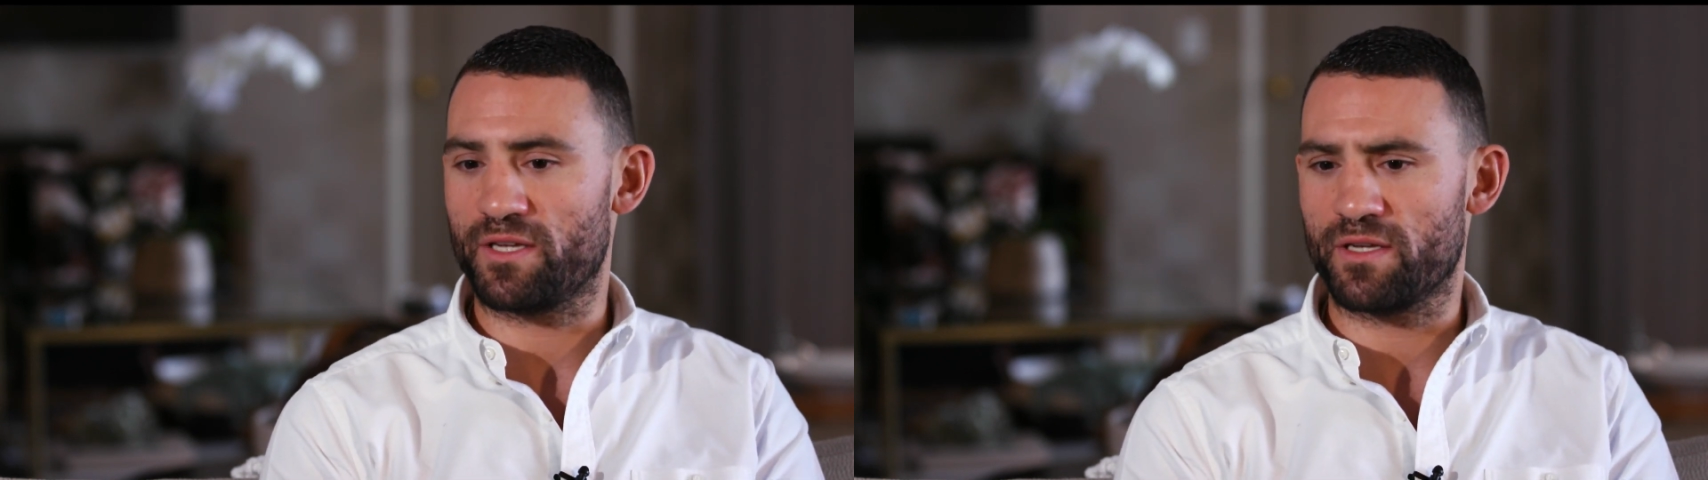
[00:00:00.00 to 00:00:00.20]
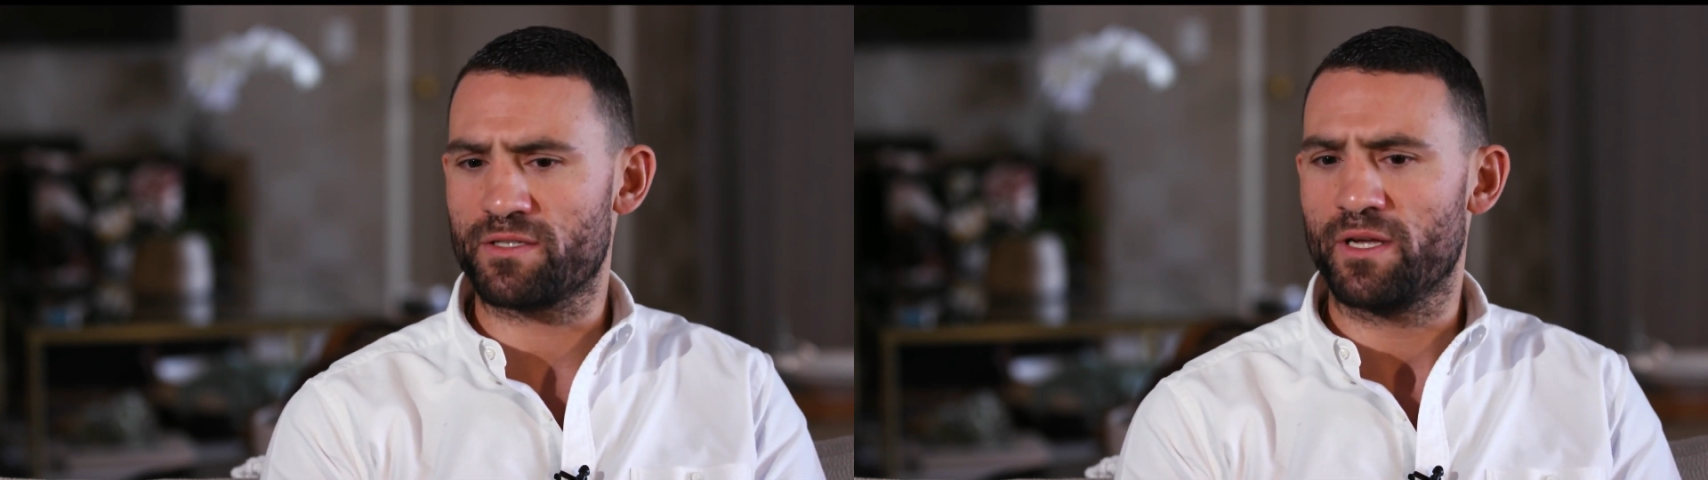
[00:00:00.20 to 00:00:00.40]

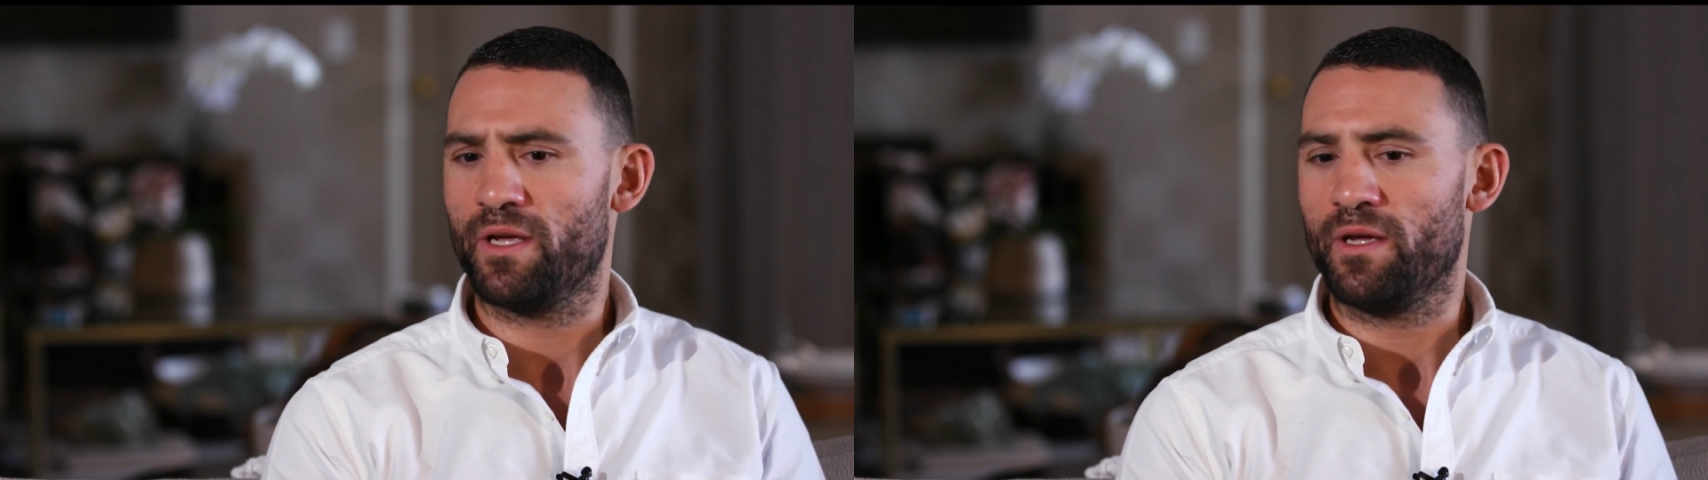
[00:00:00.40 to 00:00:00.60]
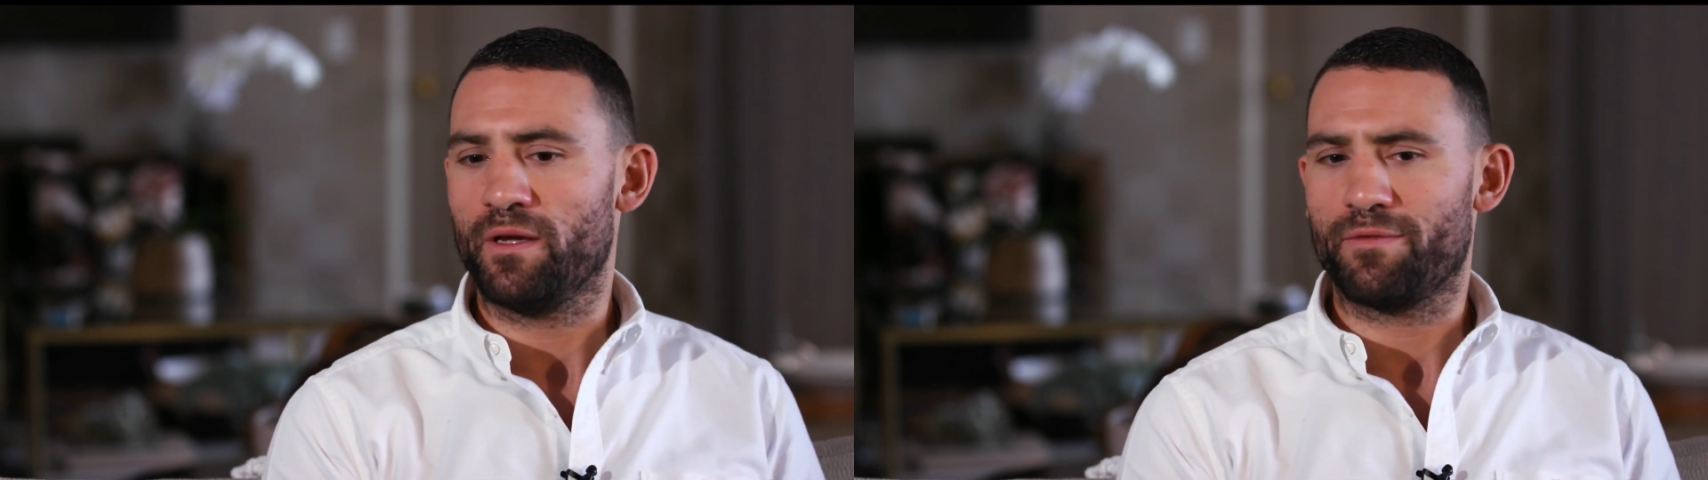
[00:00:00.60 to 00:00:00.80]
is,
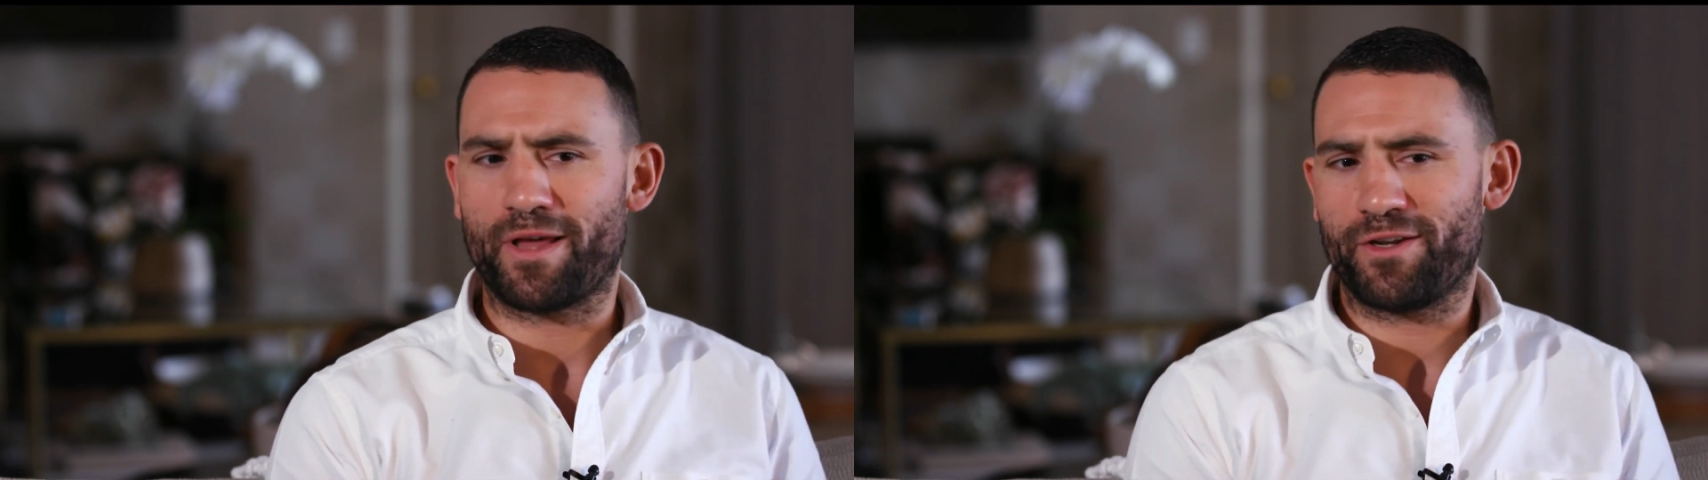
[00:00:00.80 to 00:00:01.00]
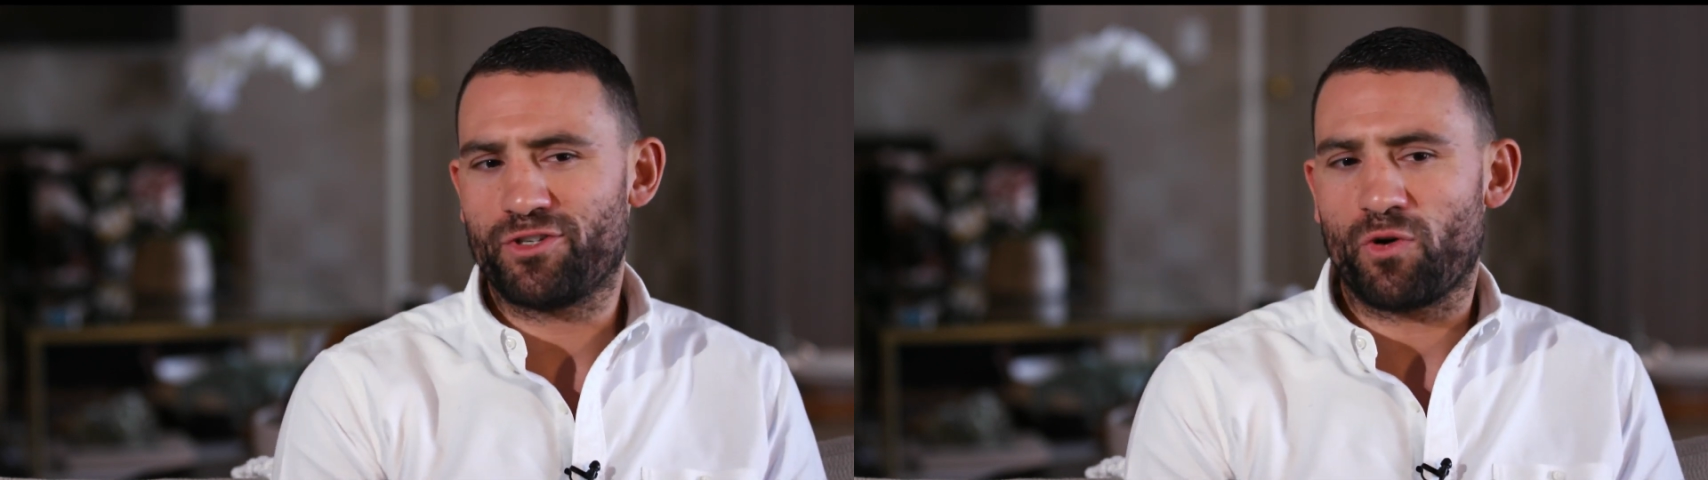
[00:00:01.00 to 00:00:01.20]

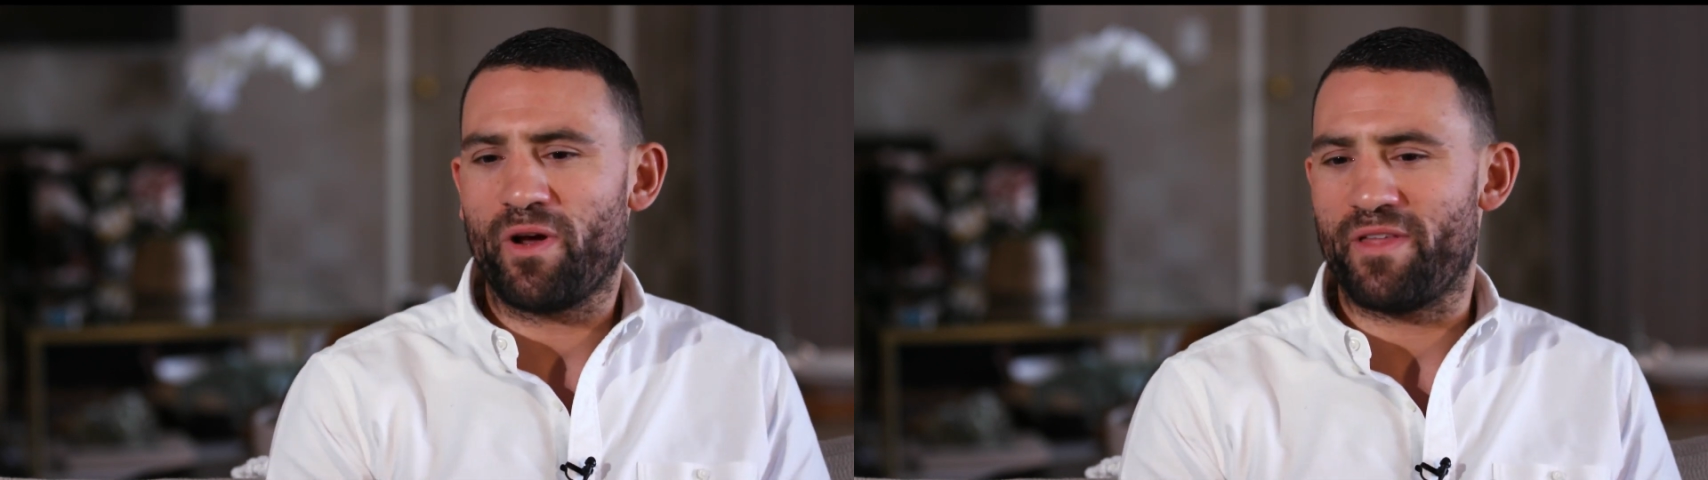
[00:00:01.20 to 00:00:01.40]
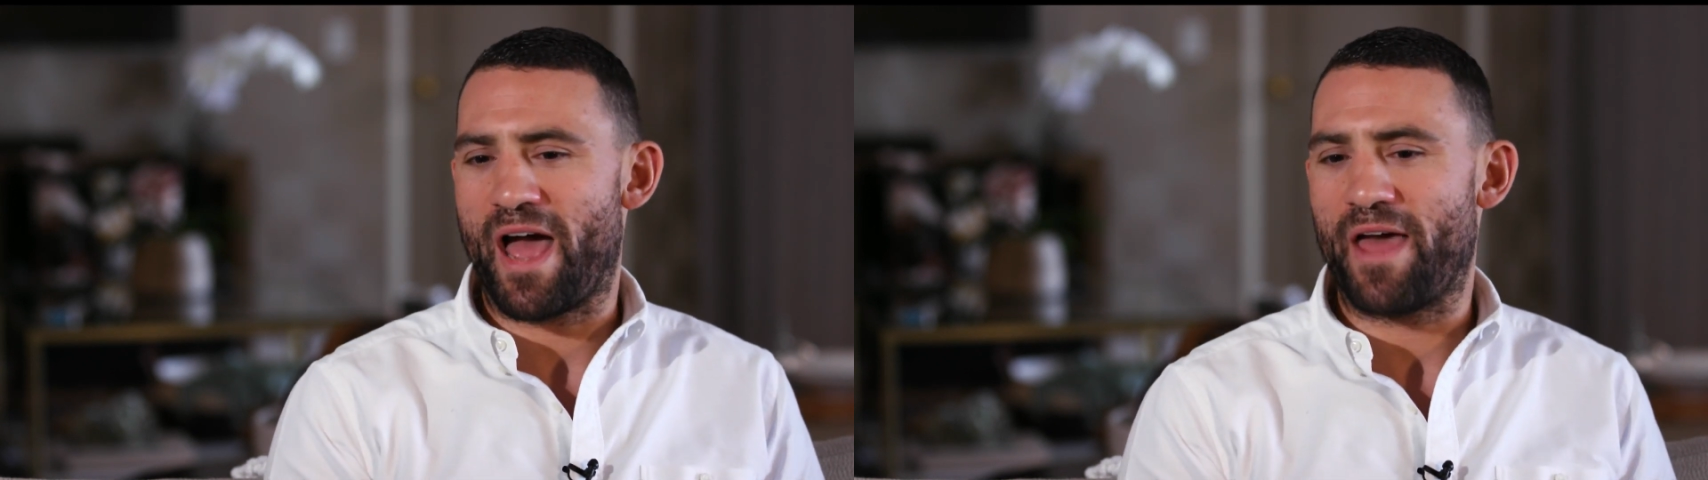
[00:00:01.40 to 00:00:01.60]
that
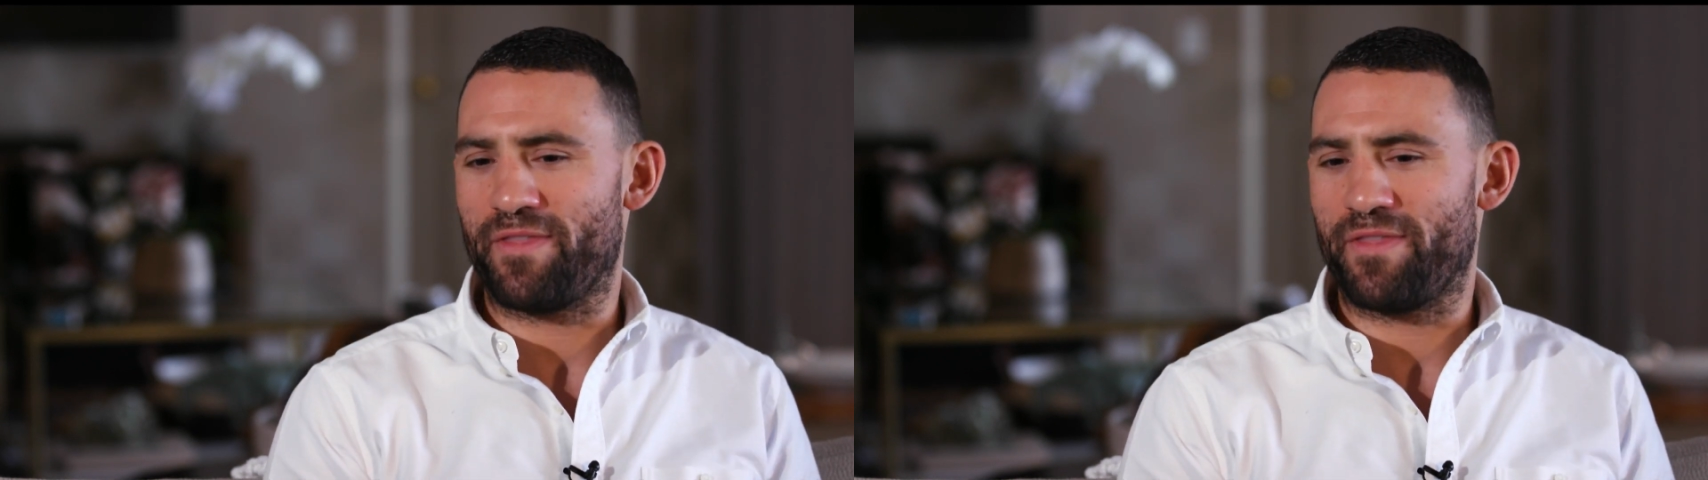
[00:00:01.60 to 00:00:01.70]
enjoy that.